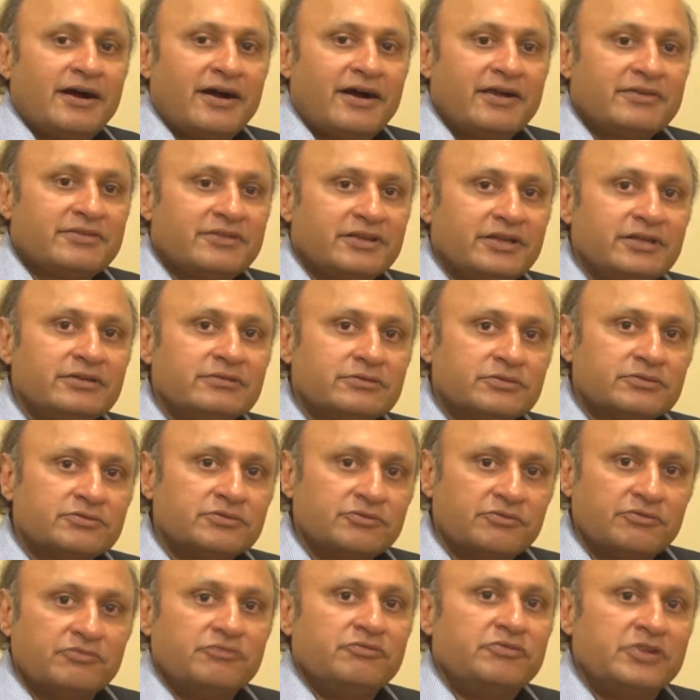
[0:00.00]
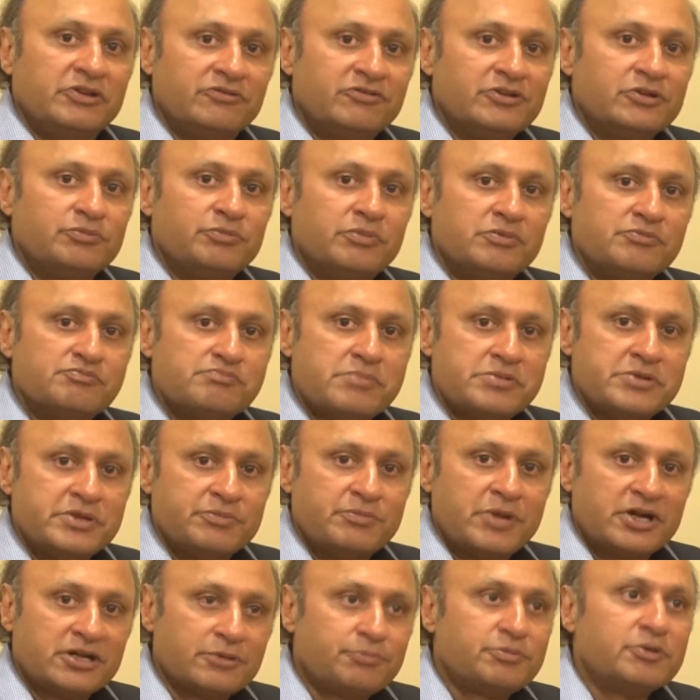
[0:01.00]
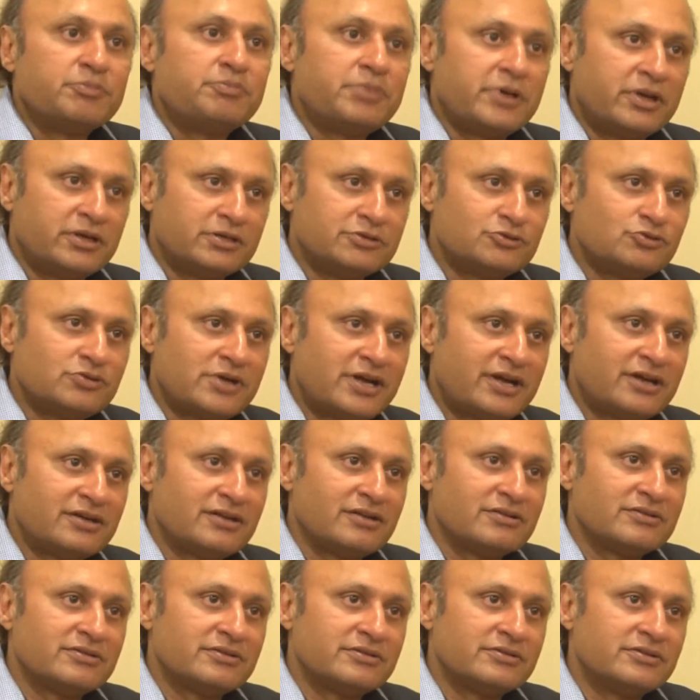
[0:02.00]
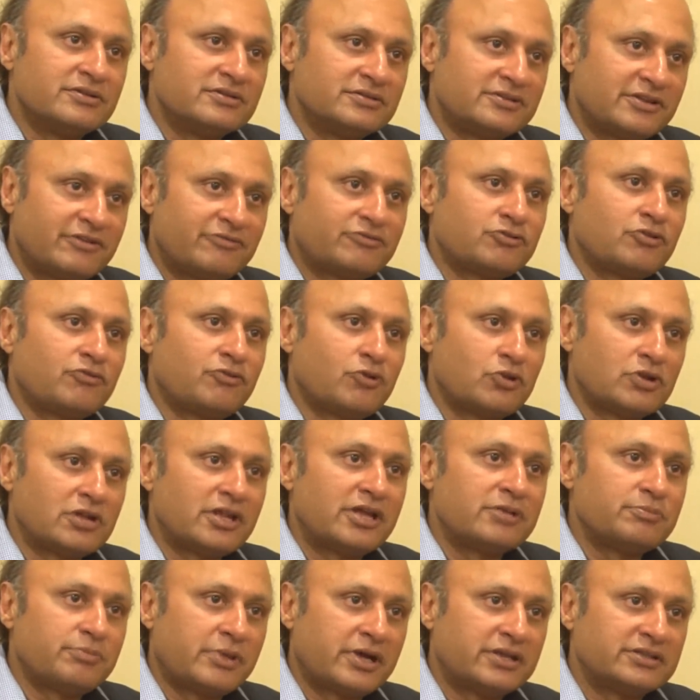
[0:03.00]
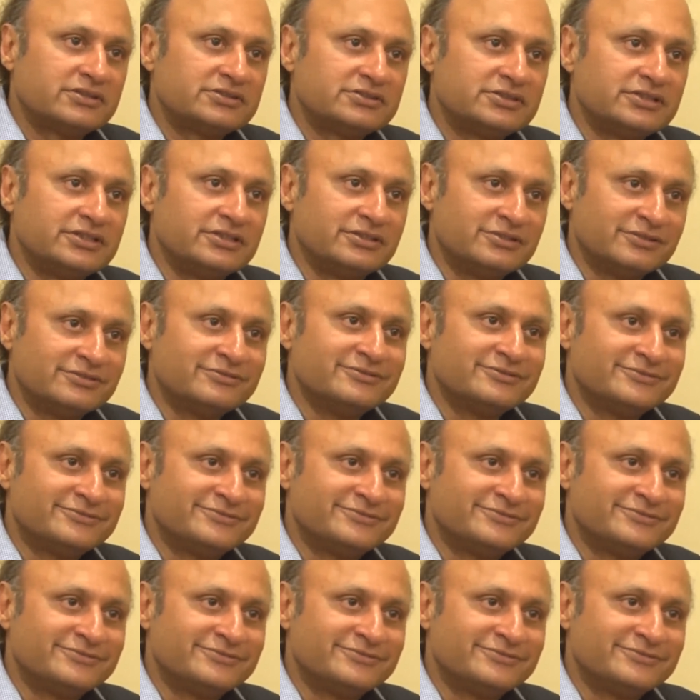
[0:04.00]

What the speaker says: I think we will be better prepared to handle the theft of online piracy.